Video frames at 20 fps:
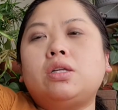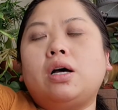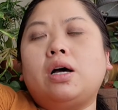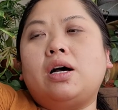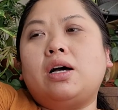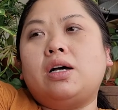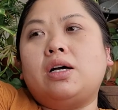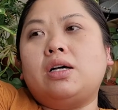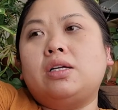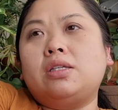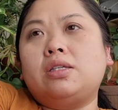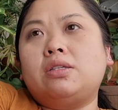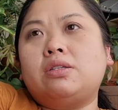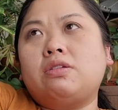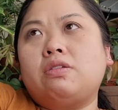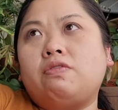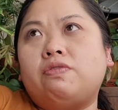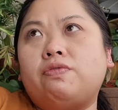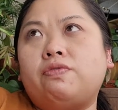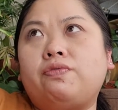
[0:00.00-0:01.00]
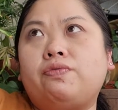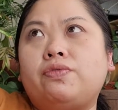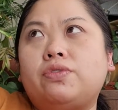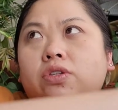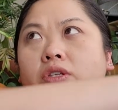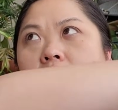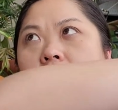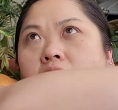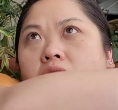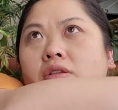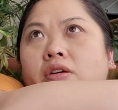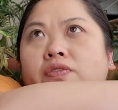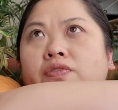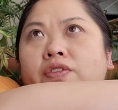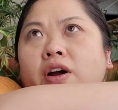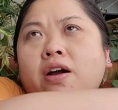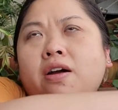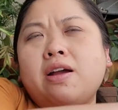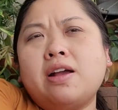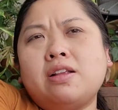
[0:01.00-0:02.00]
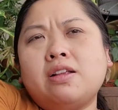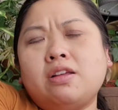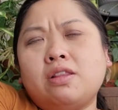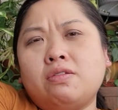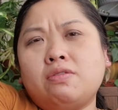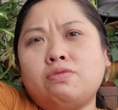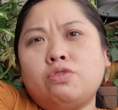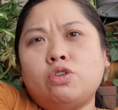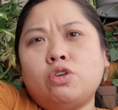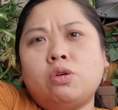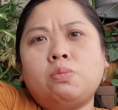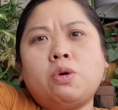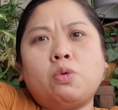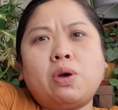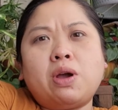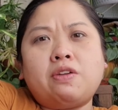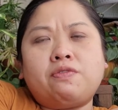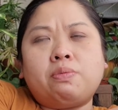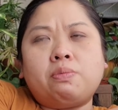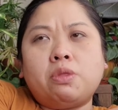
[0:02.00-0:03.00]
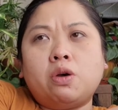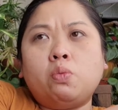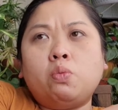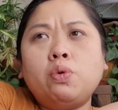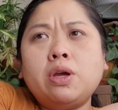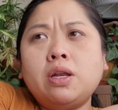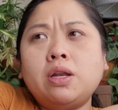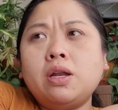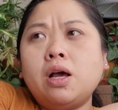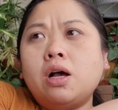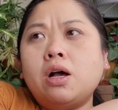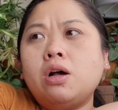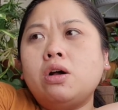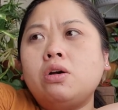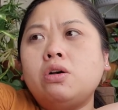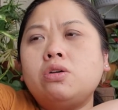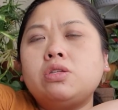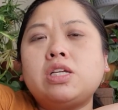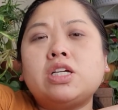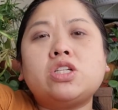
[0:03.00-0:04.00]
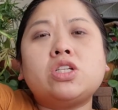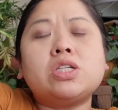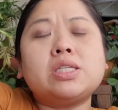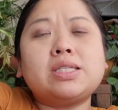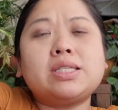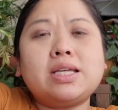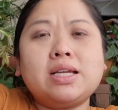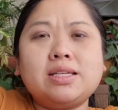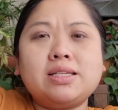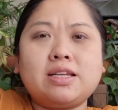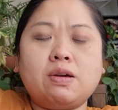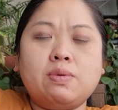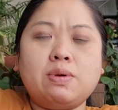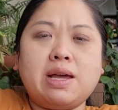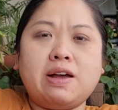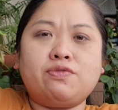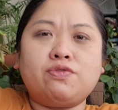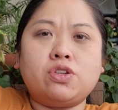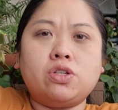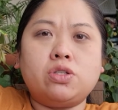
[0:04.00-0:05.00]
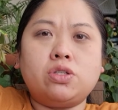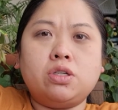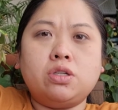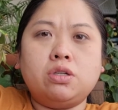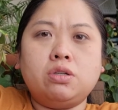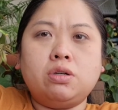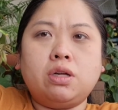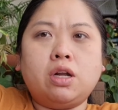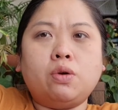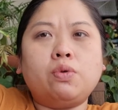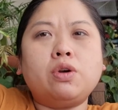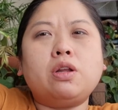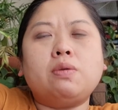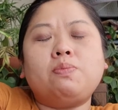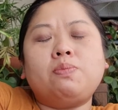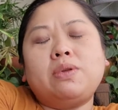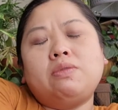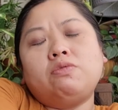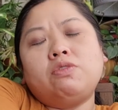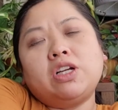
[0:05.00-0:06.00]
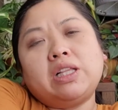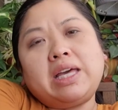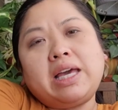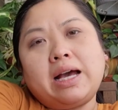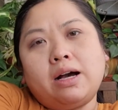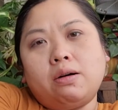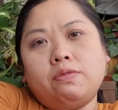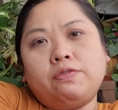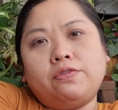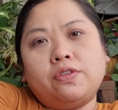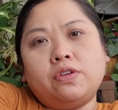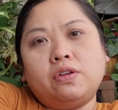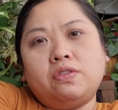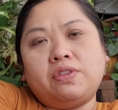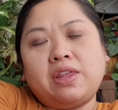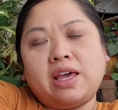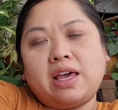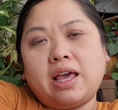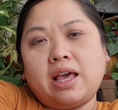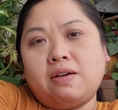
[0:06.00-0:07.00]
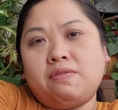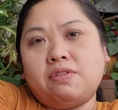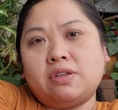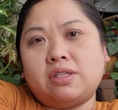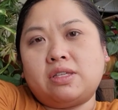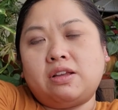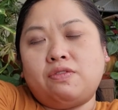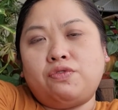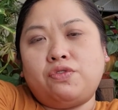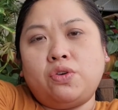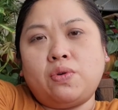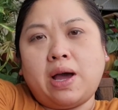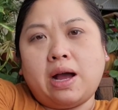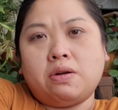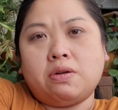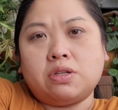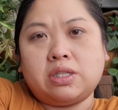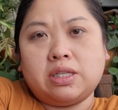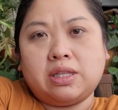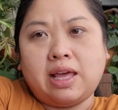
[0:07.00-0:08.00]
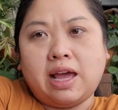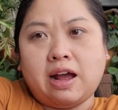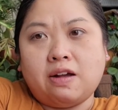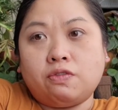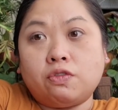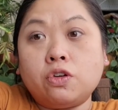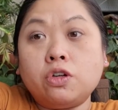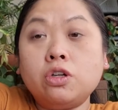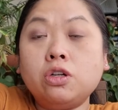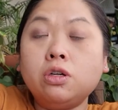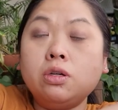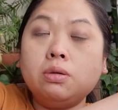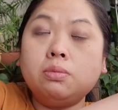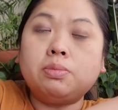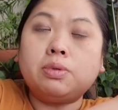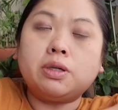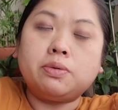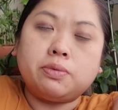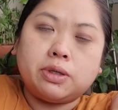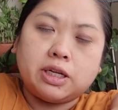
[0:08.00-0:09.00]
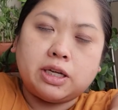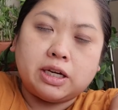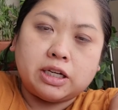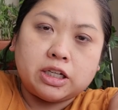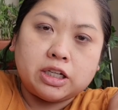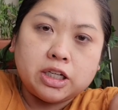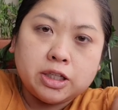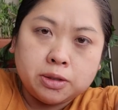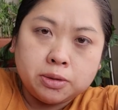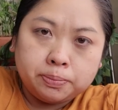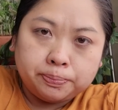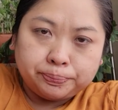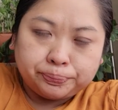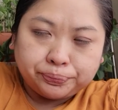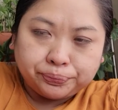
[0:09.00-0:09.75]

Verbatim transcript: uh, to the far end of the room, away from the windows. There's just things that we have to do and it would have been really helpful if they gave us the few hours in the afternoon, but what are you going to do?